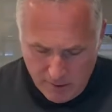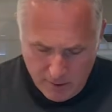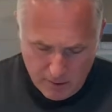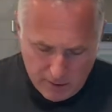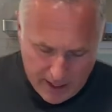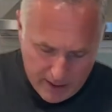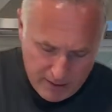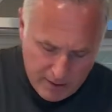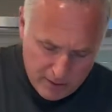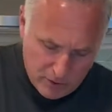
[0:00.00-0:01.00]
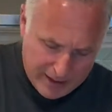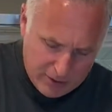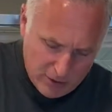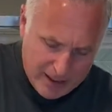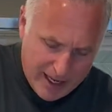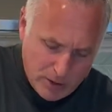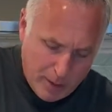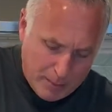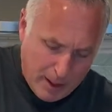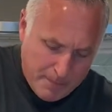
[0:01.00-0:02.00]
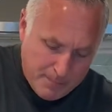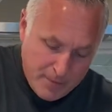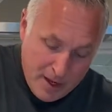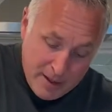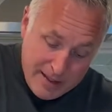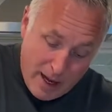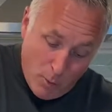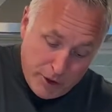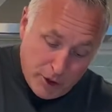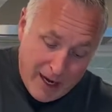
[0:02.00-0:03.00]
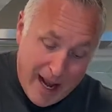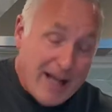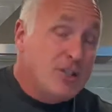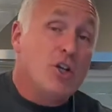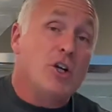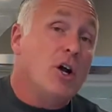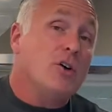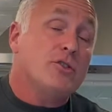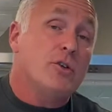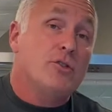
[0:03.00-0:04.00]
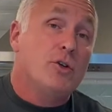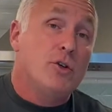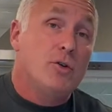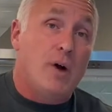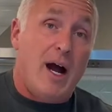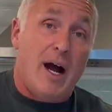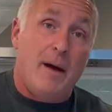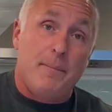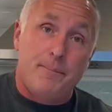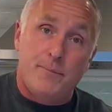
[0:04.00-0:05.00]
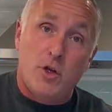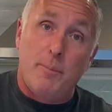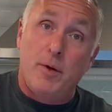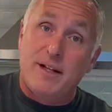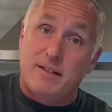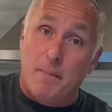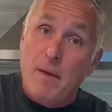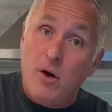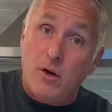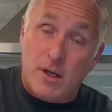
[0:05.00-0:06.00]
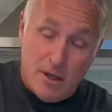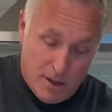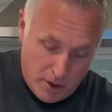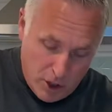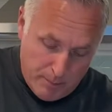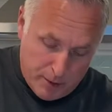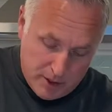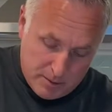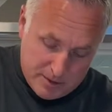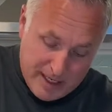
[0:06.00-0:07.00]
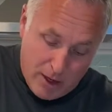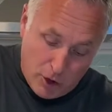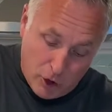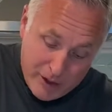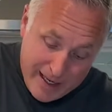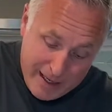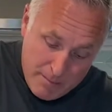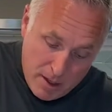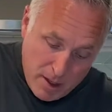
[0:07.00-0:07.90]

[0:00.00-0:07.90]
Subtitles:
okay? So get those eggs whipped up. Now with your eggs, you can also do, you can put in some milk, you can put in some sour cream.